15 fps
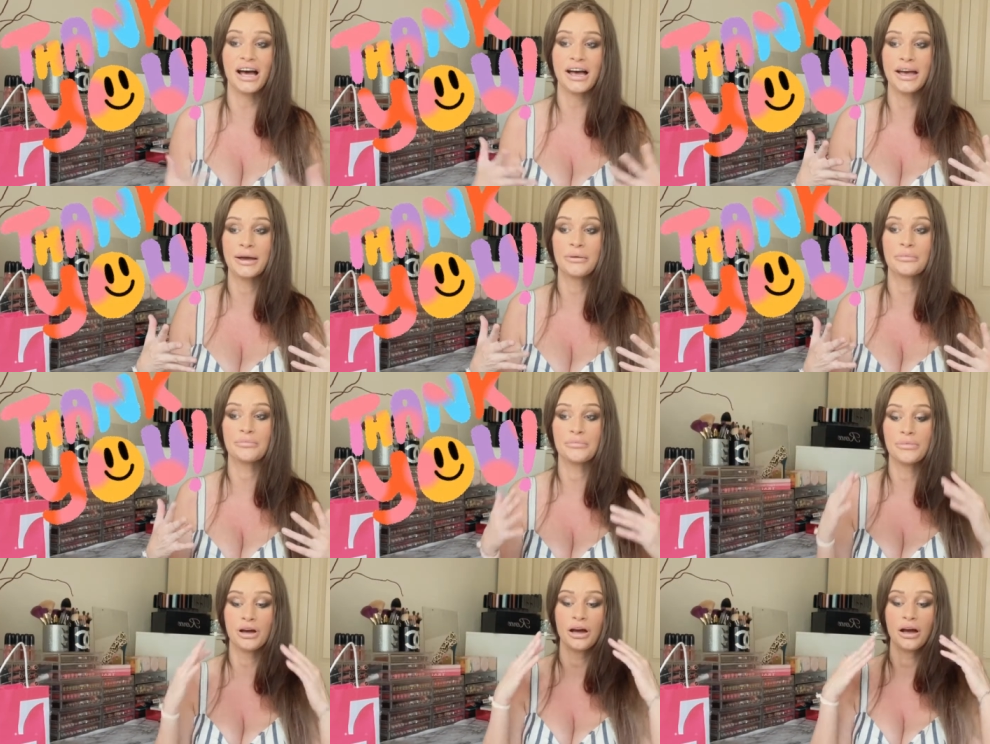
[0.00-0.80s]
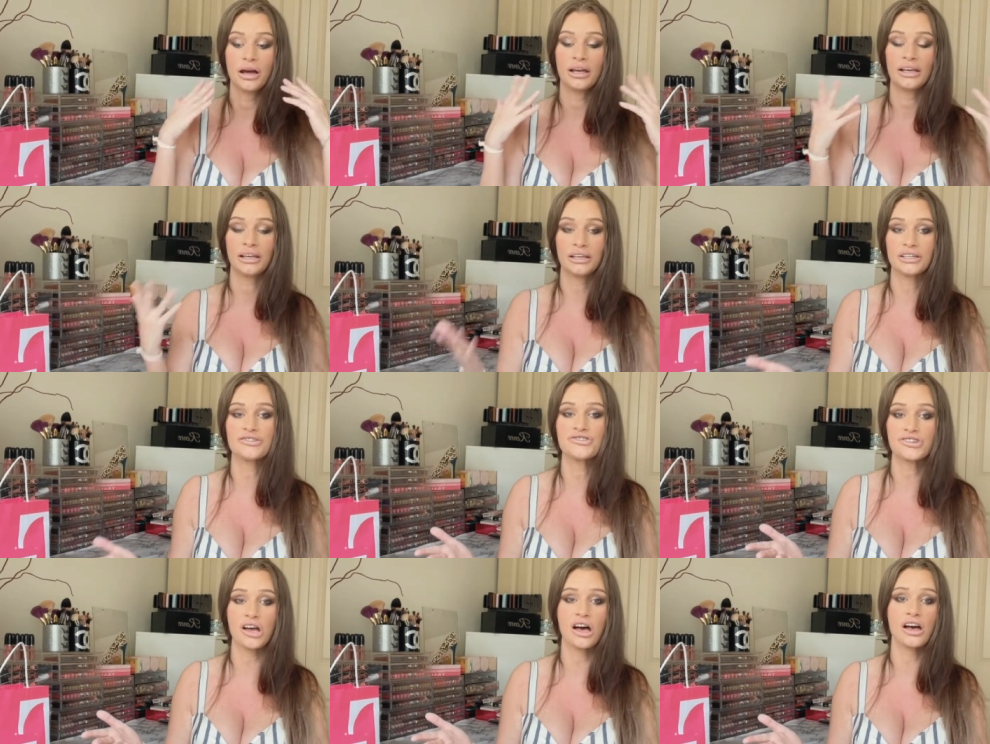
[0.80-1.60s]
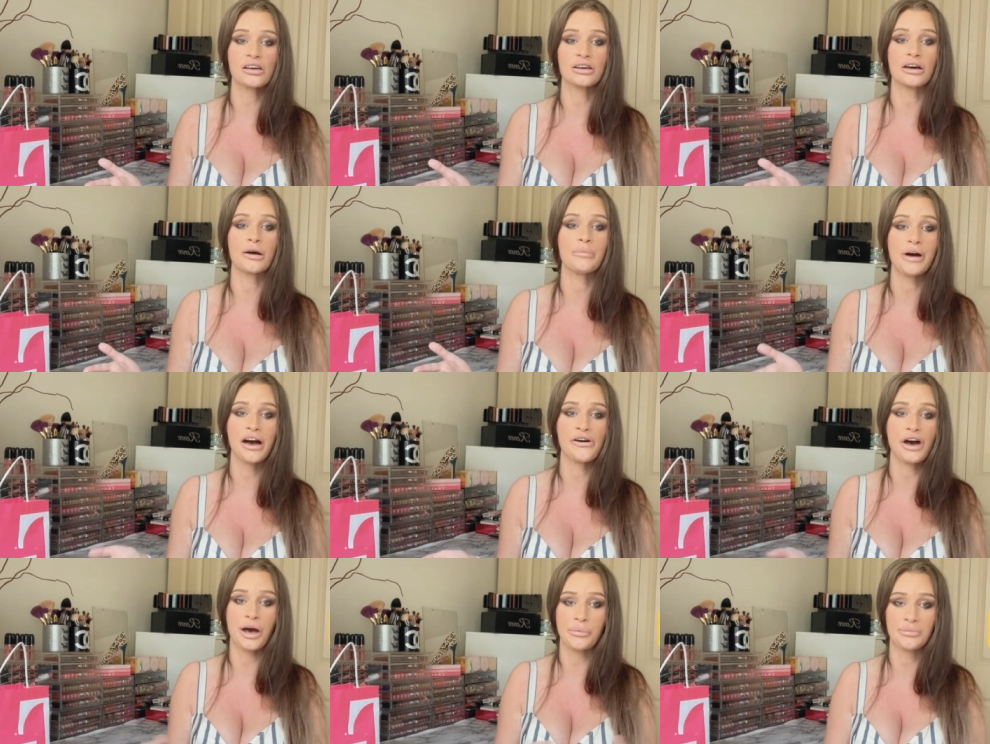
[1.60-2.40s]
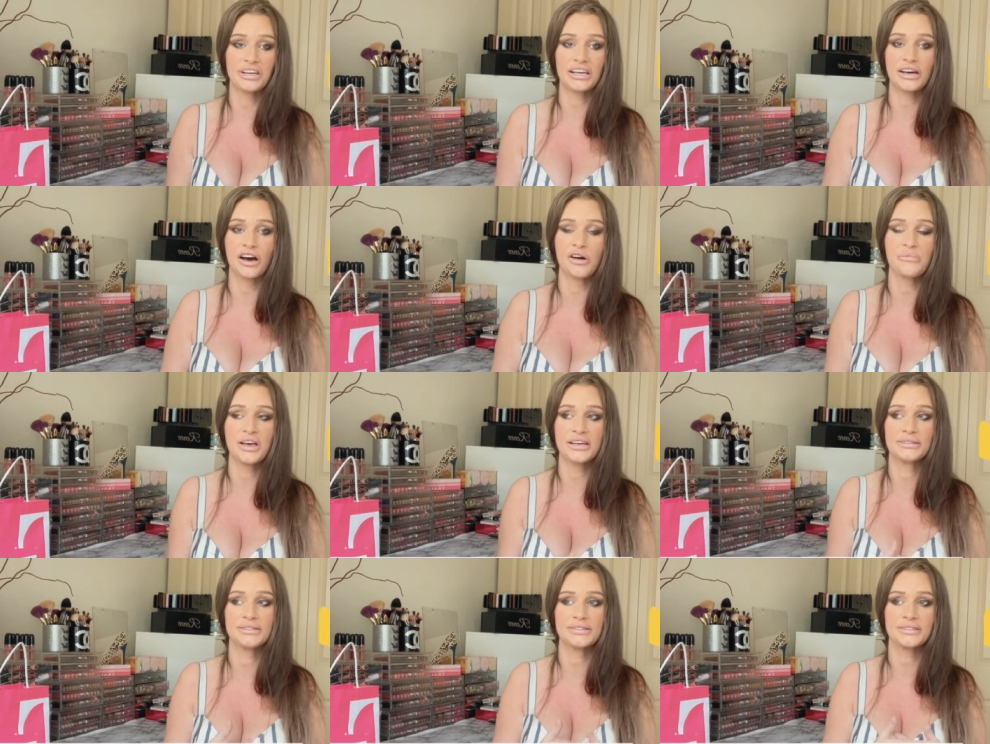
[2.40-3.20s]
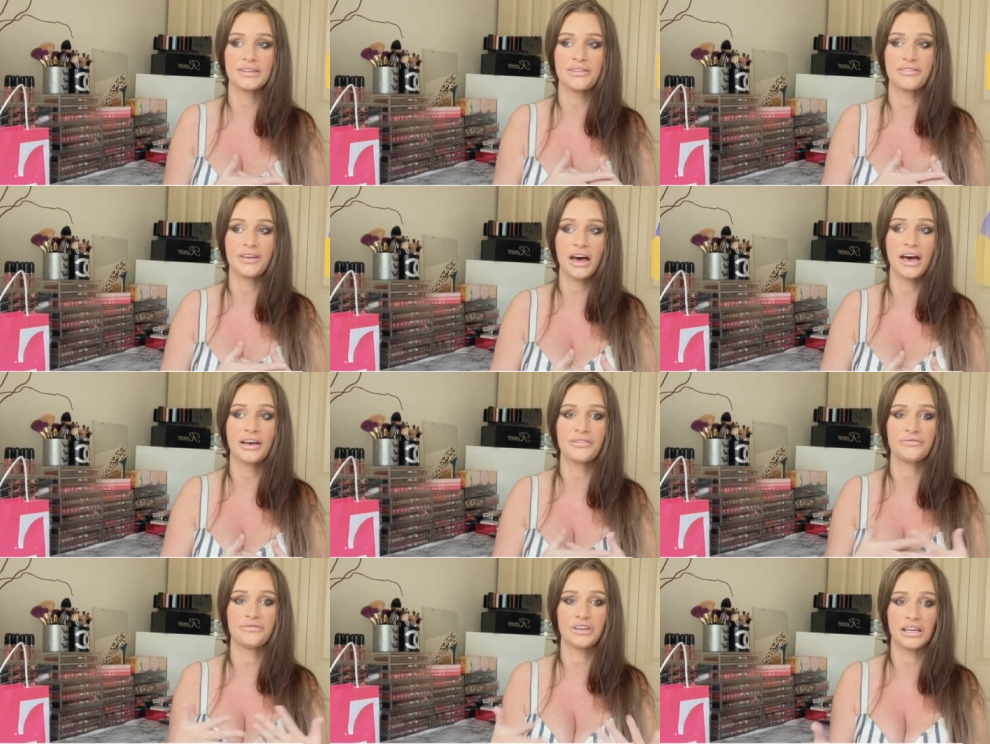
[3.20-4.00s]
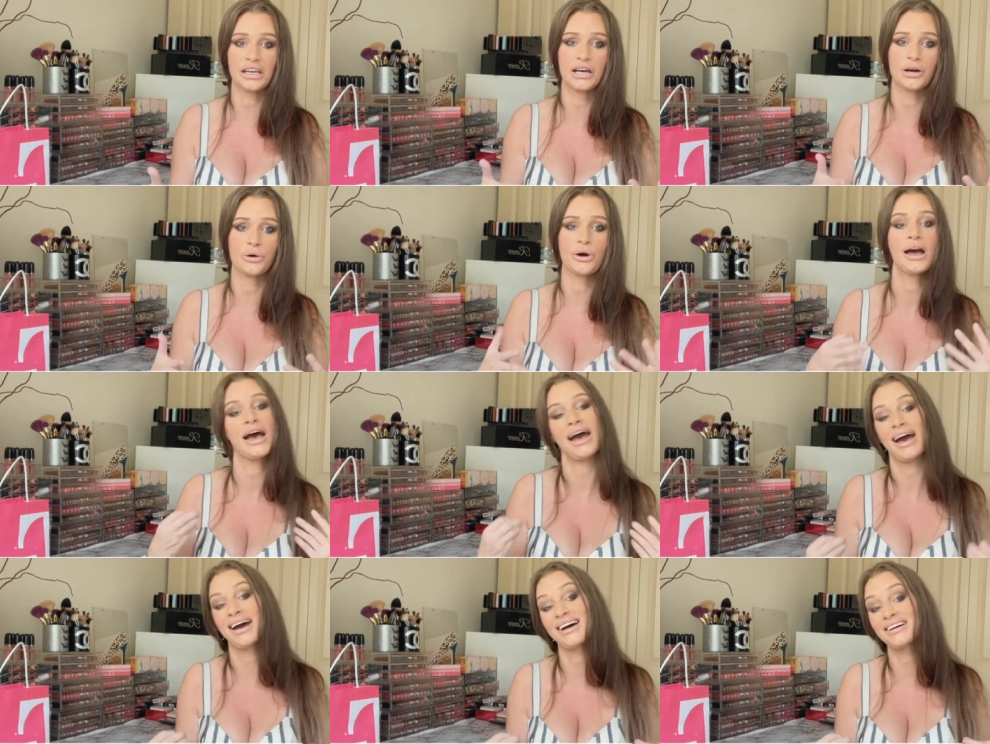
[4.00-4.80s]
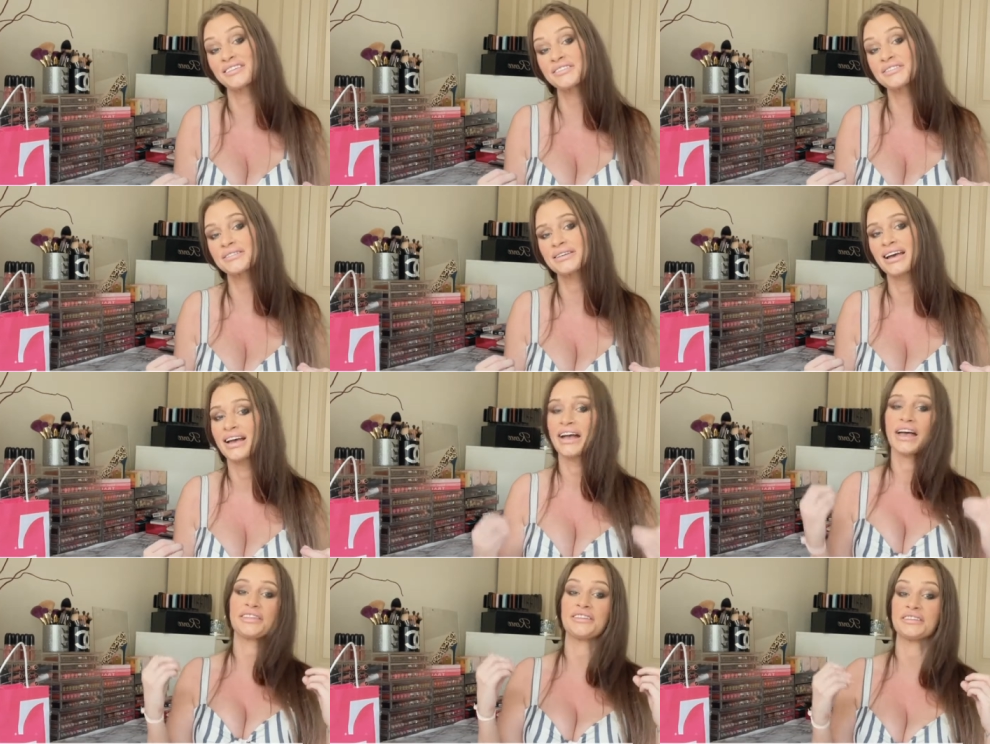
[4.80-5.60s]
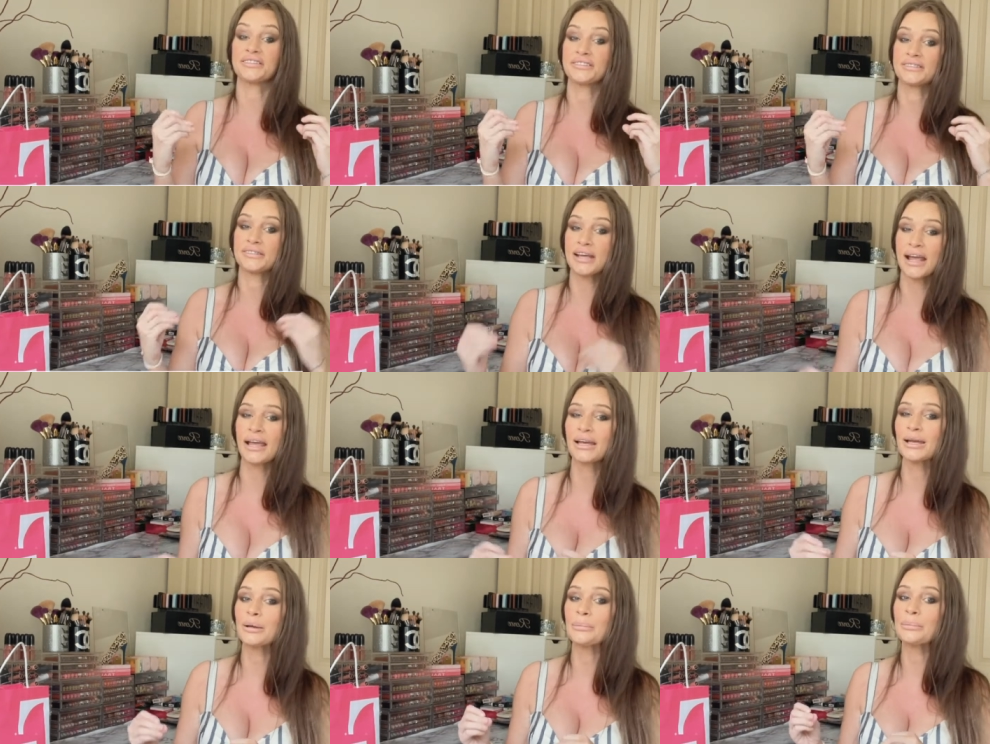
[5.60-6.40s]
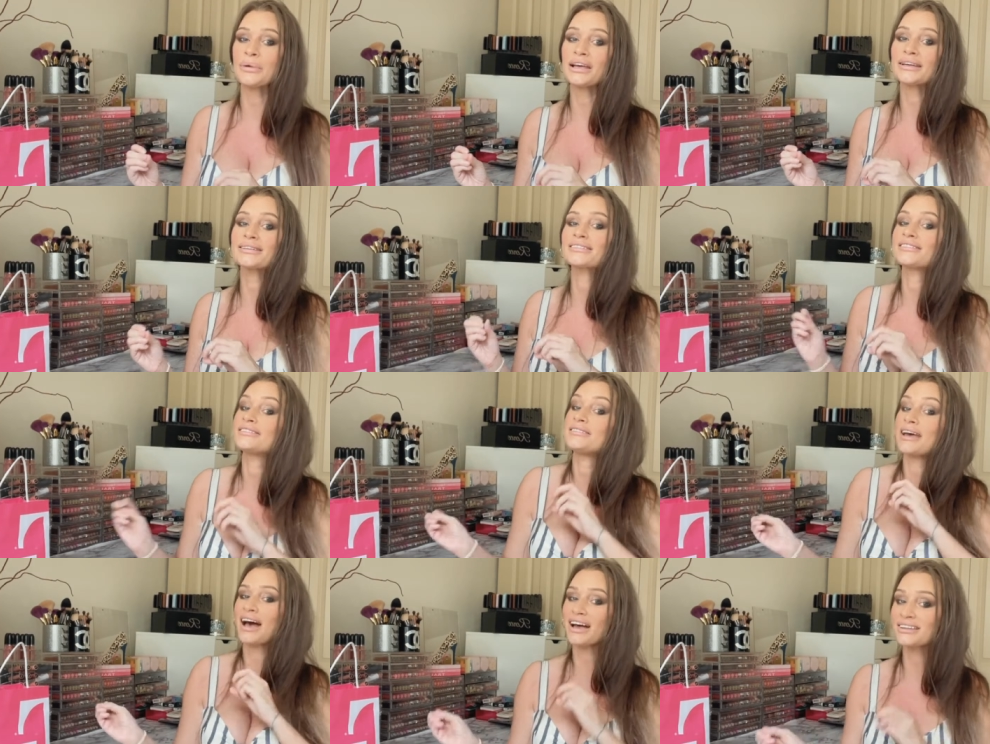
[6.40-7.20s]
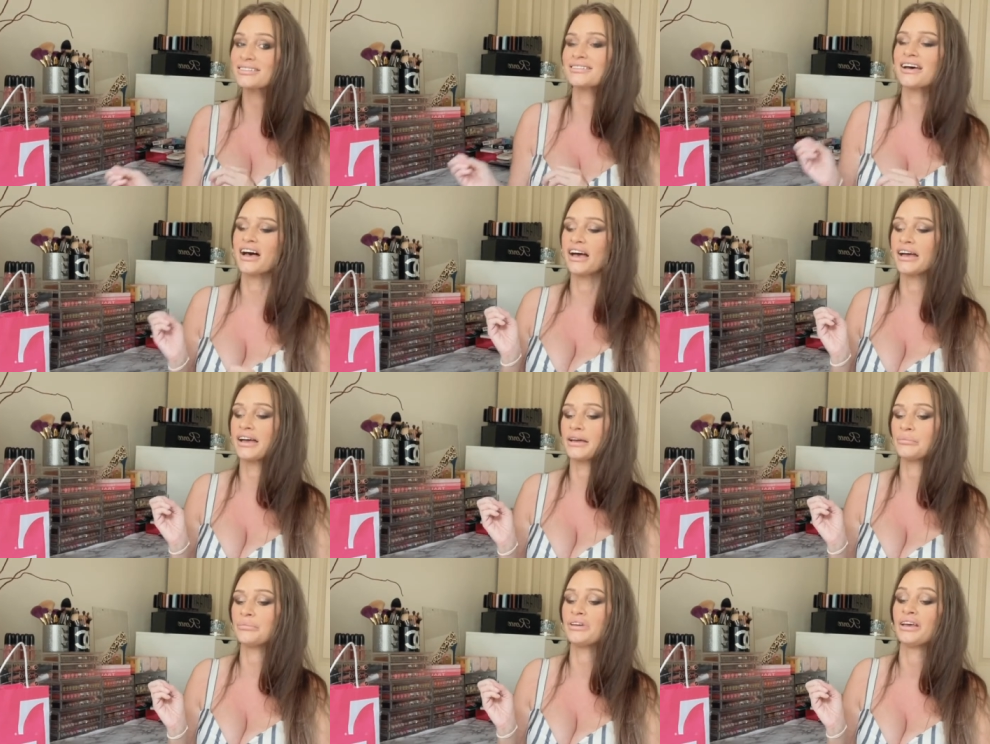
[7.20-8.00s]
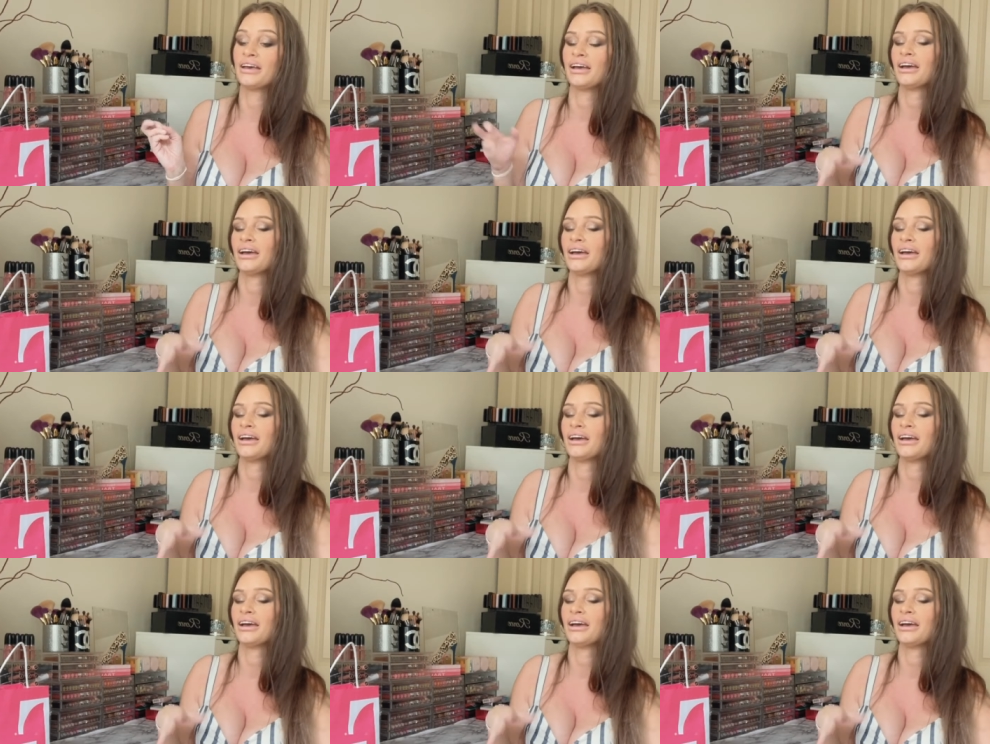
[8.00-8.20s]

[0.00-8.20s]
I am in shock about how many comments that video has at the same exact time,